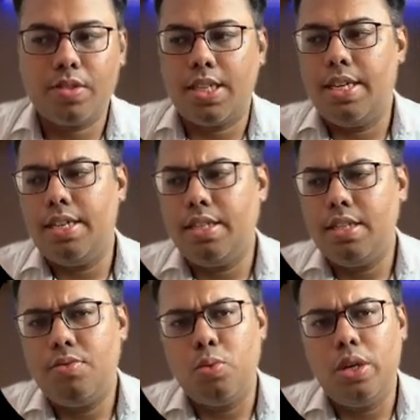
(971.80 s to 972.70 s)
and
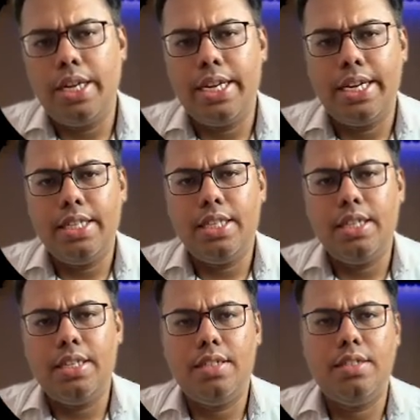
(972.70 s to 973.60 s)
this won't take anything,
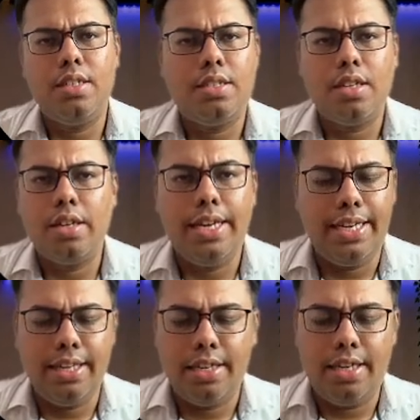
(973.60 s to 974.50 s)
it is just a
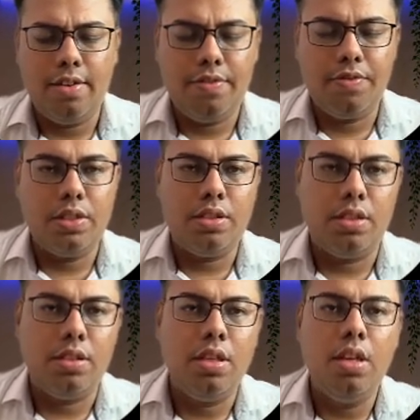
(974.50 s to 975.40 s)
greeting kind of function.